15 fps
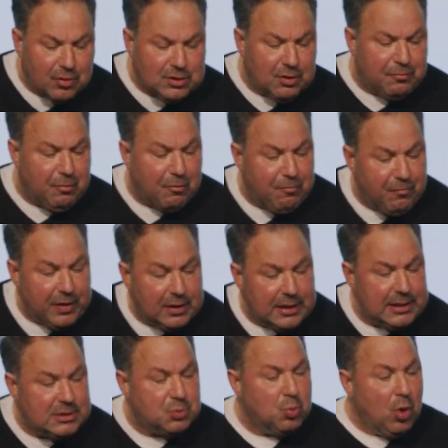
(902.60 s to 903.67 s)
to fulfill
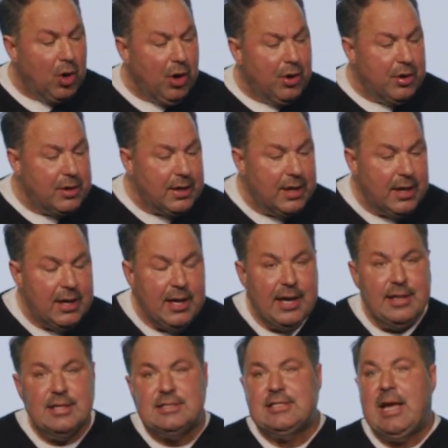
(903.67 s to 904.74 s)
his word in
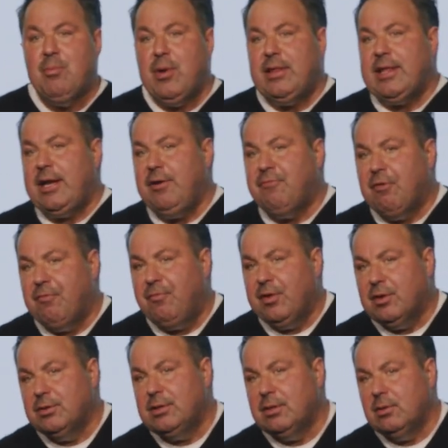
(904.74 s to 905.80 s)
the same way that he
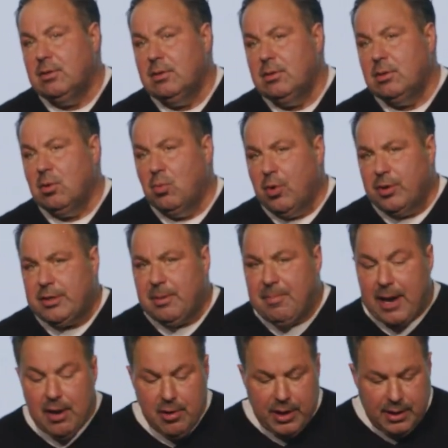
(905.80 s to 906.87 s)
fulfilled the word to
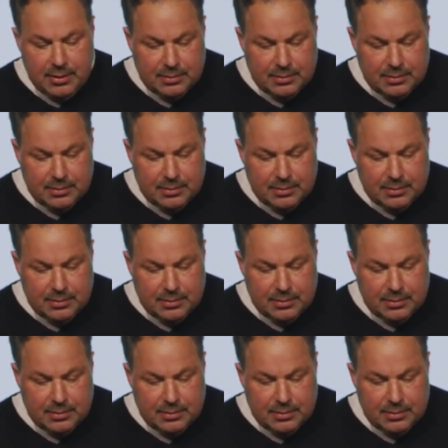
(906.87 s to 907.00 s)
Mary.